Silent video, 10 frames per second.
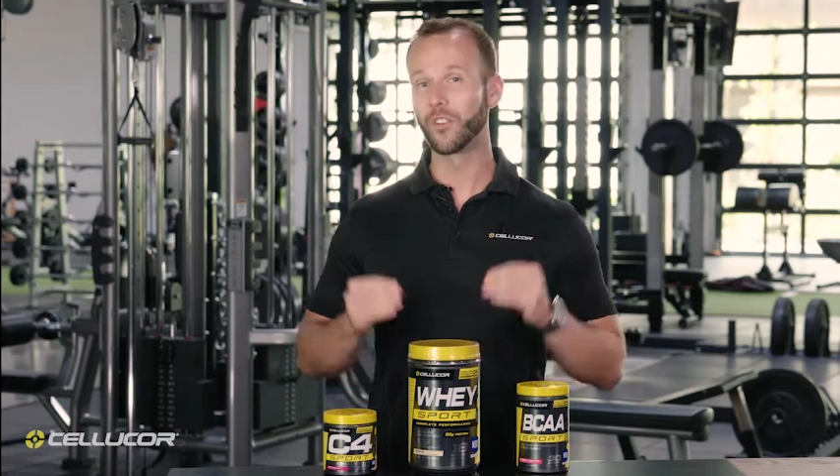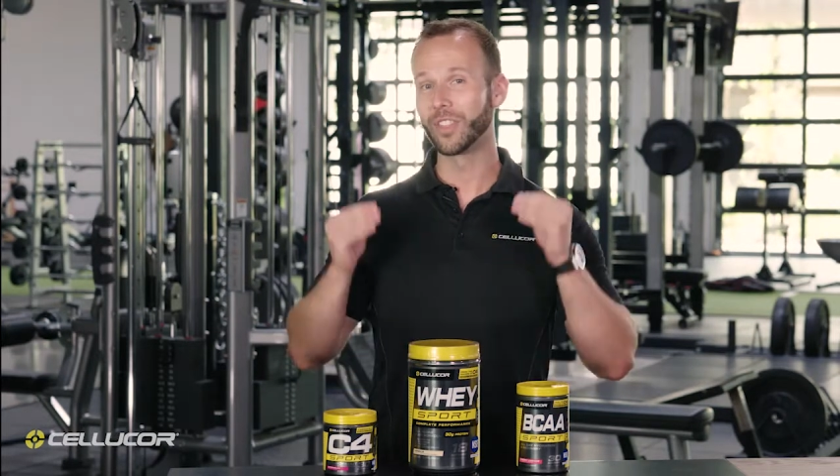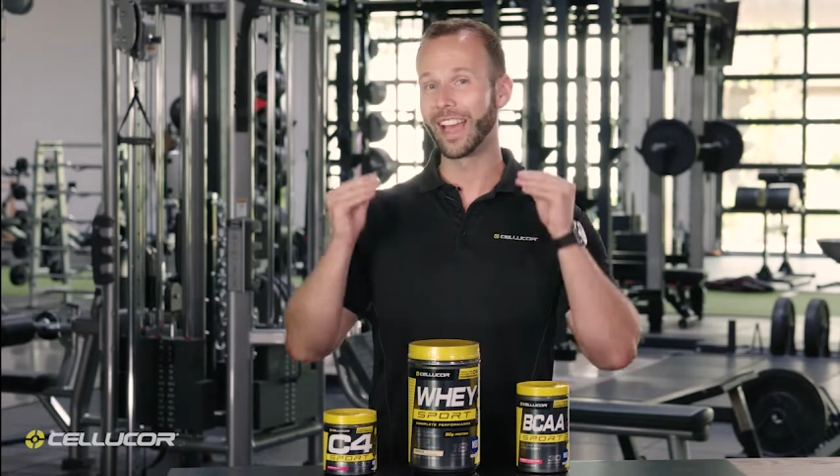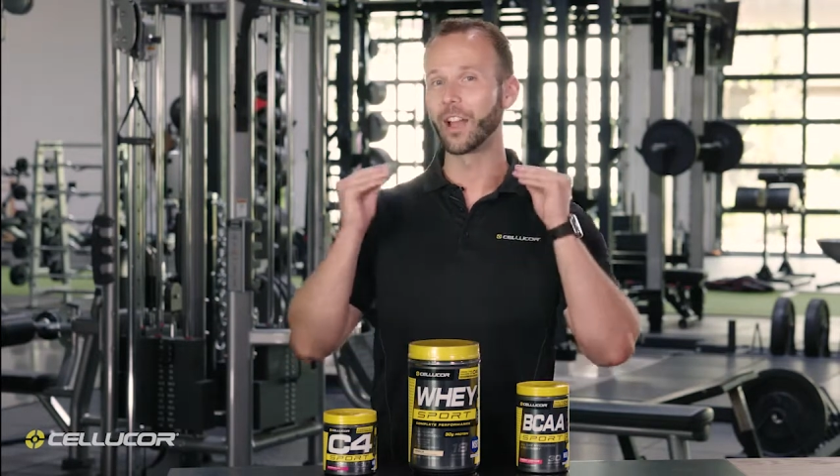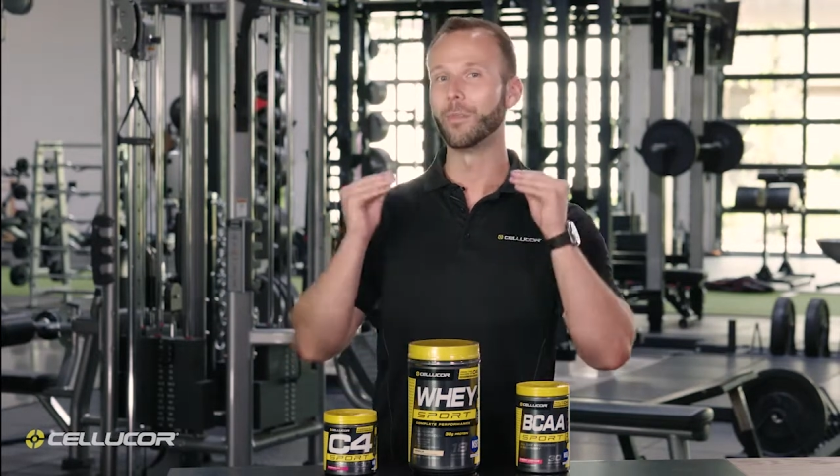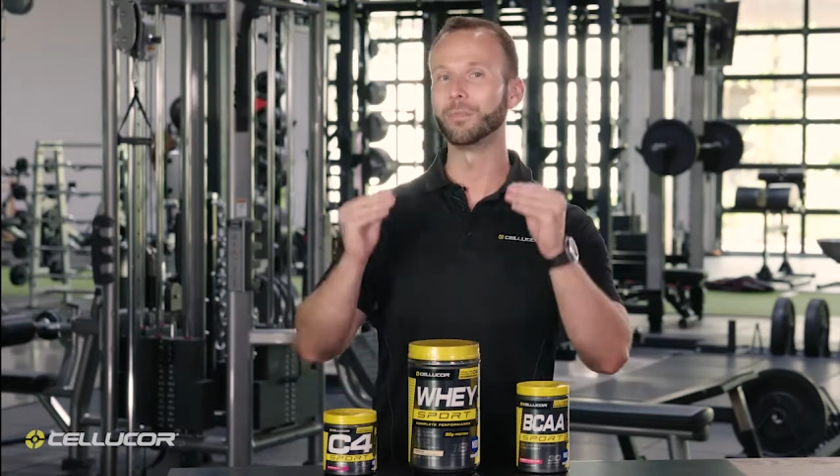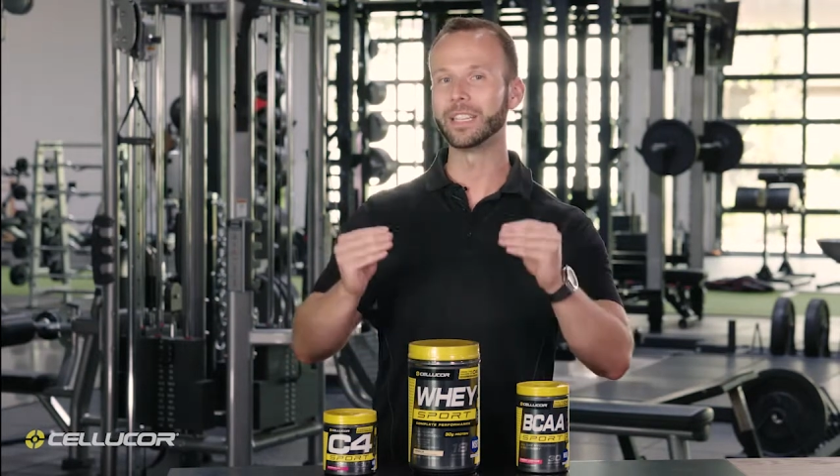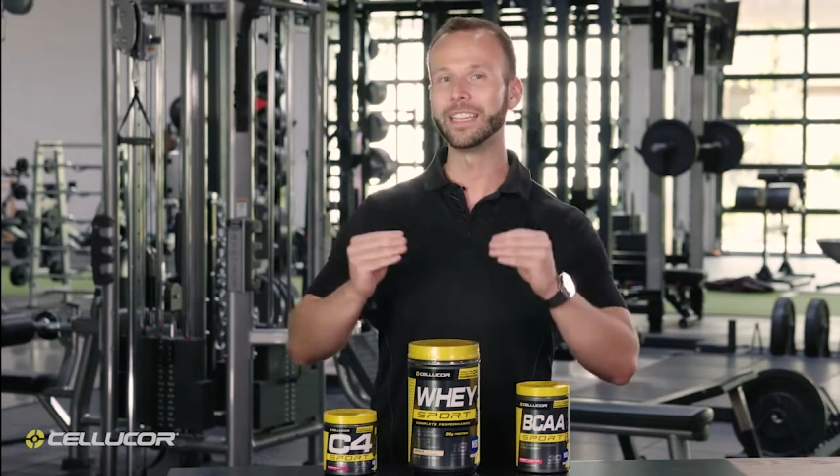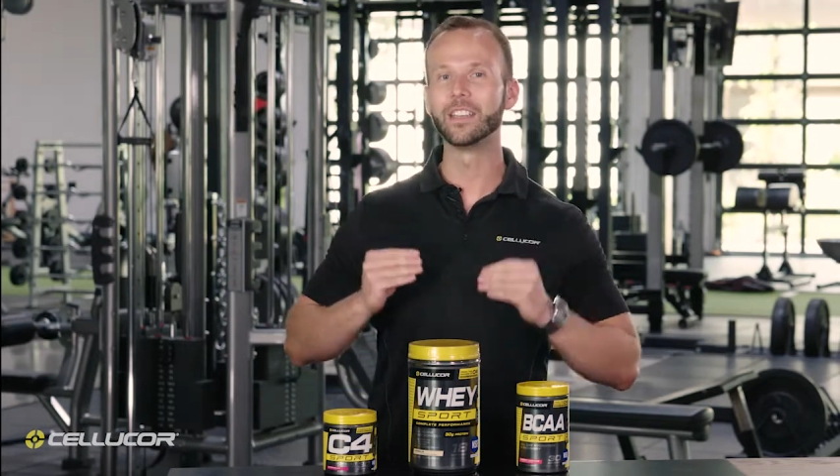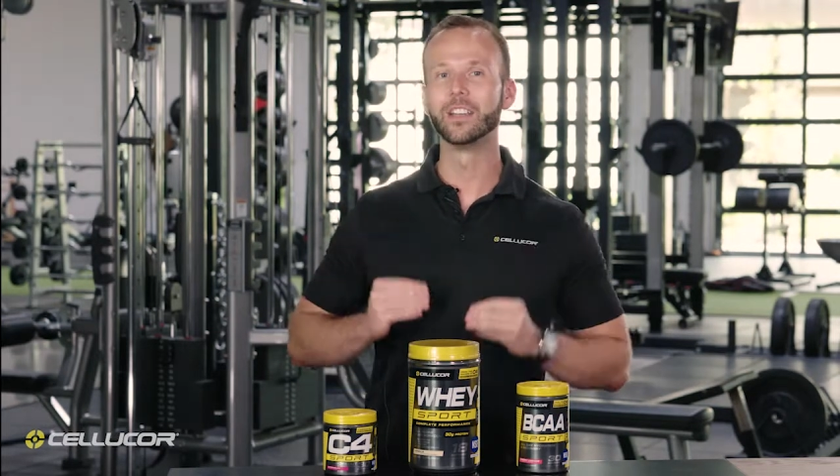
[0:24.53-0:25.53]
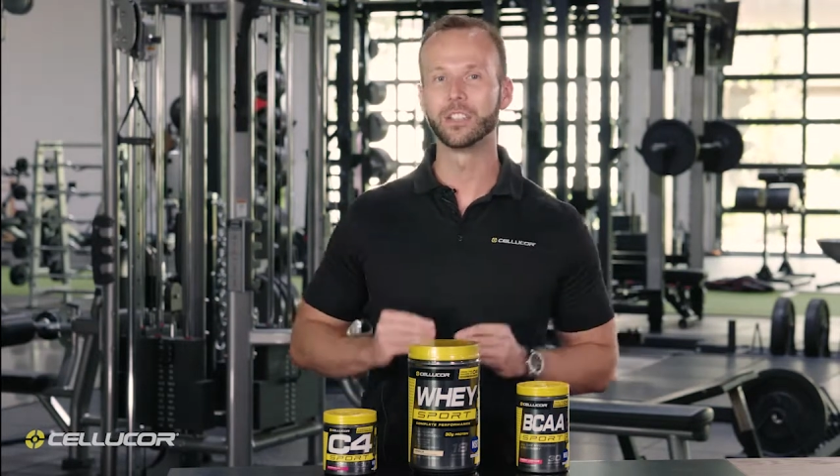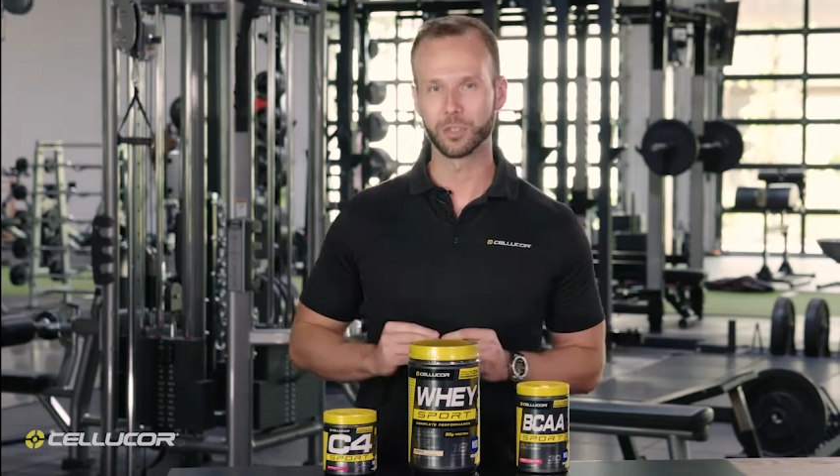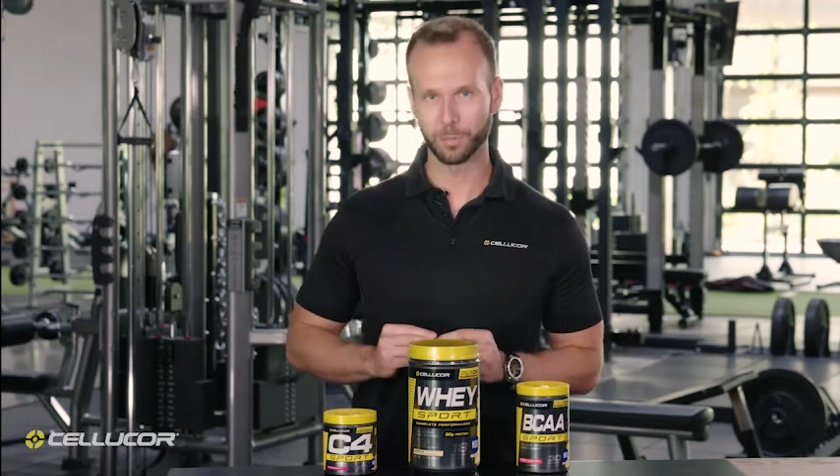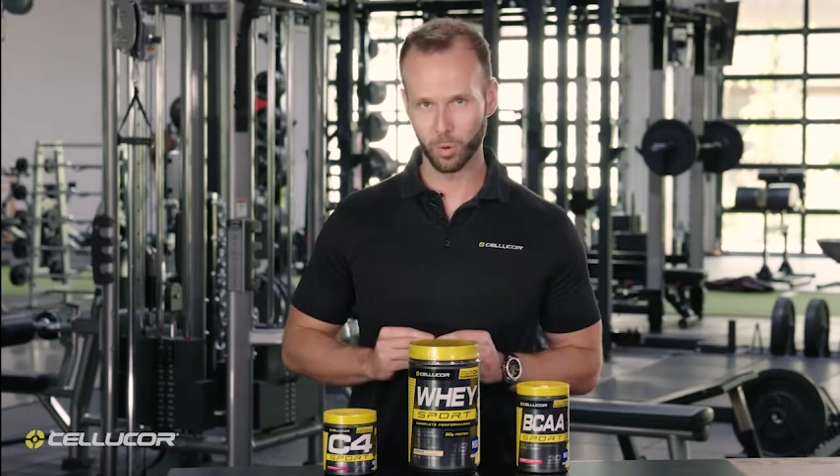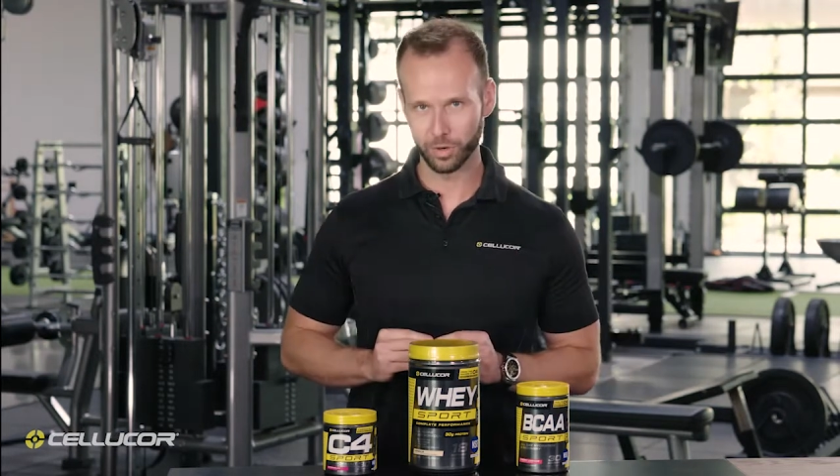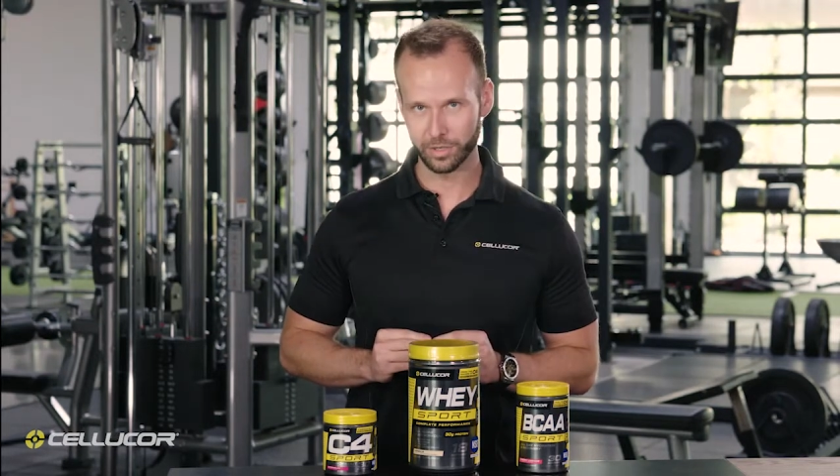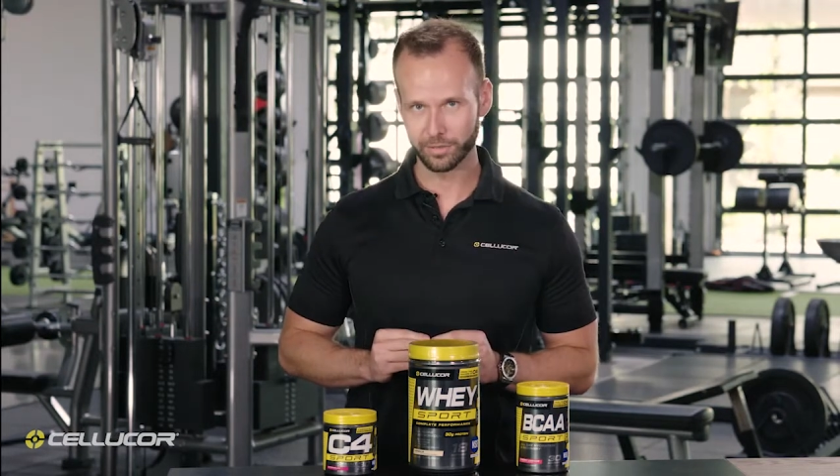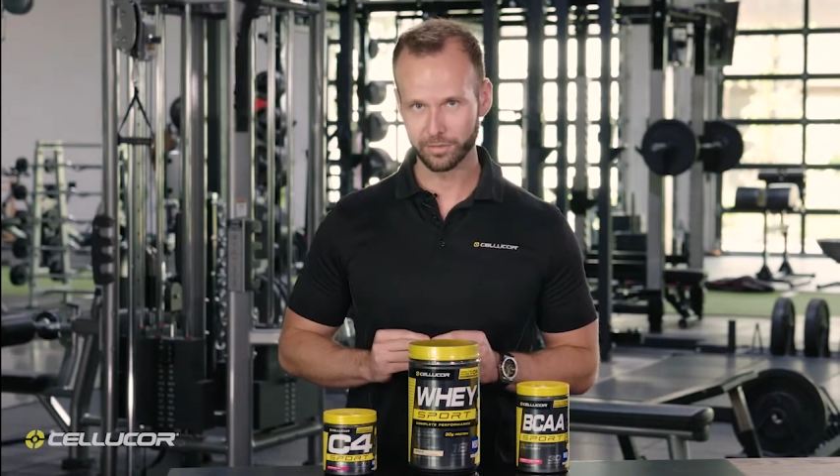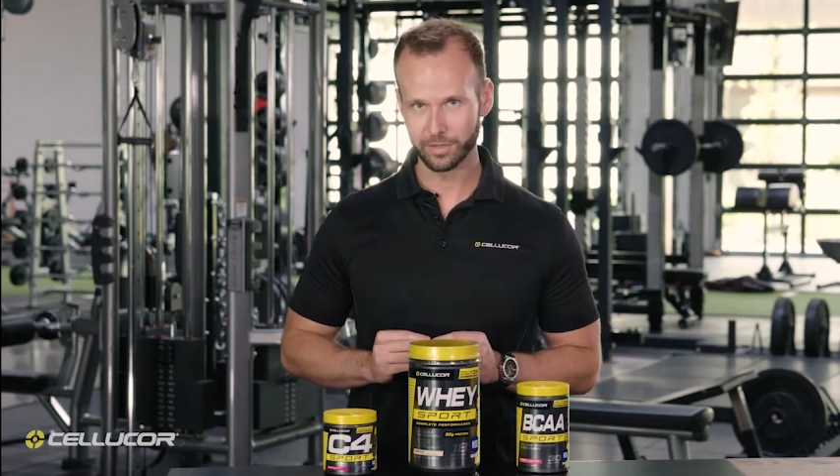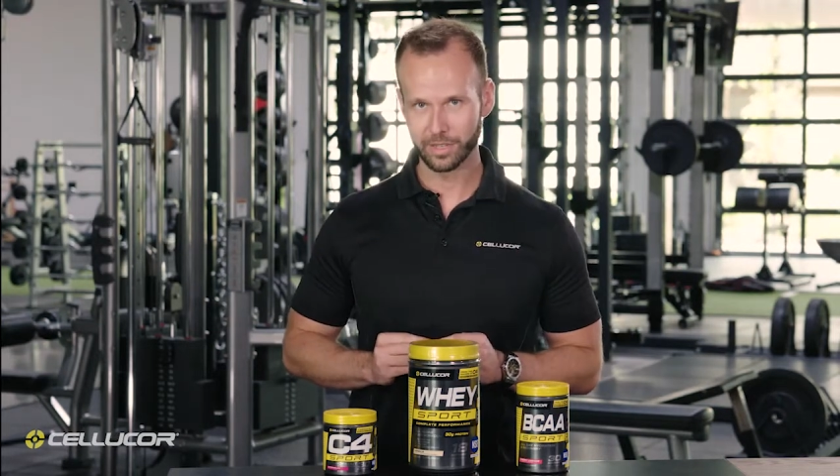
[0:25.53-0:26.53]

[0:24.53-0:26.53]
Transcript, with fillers: for that complete support.